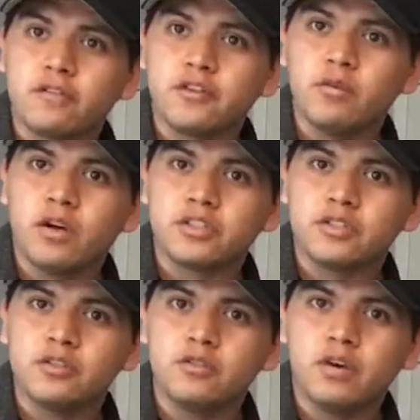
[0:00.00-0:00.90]
you want
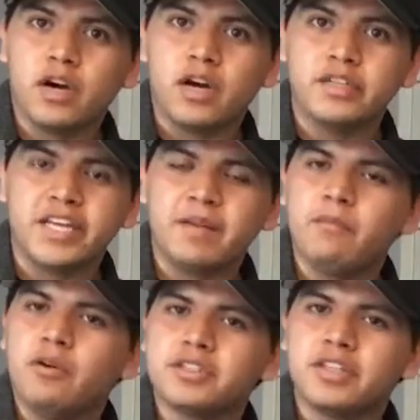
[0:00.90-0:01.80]
to take
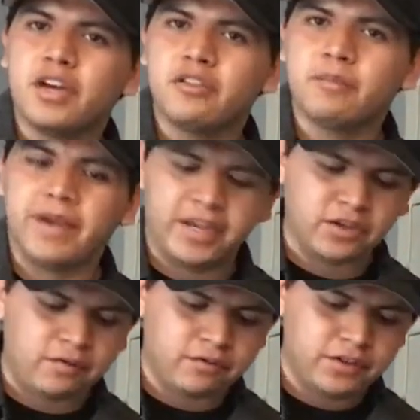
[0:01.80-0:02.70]
most of the other paint
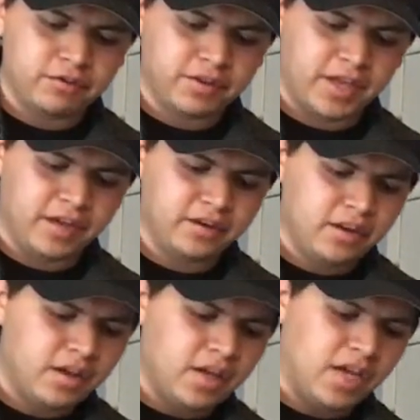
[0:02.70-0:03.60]
off of it, you can.
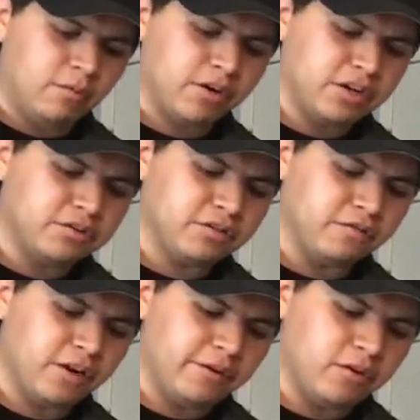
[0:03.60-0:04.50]
And we're going to use the
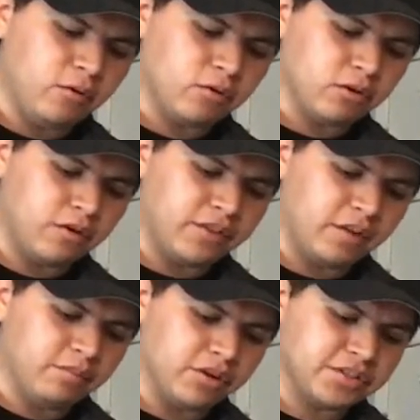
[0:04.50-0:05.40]
very corner of
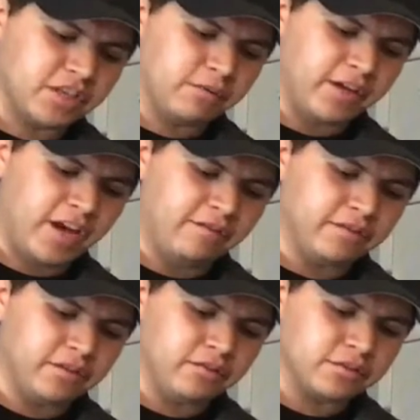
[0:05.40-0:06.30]
that brush like we have
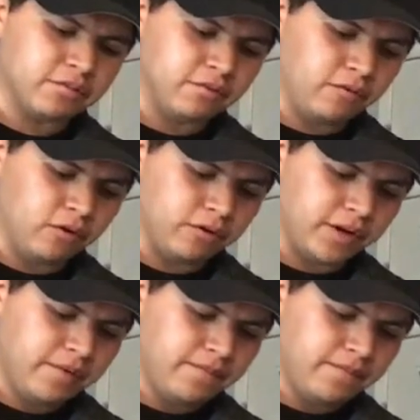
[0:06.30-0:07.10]
used before, okay?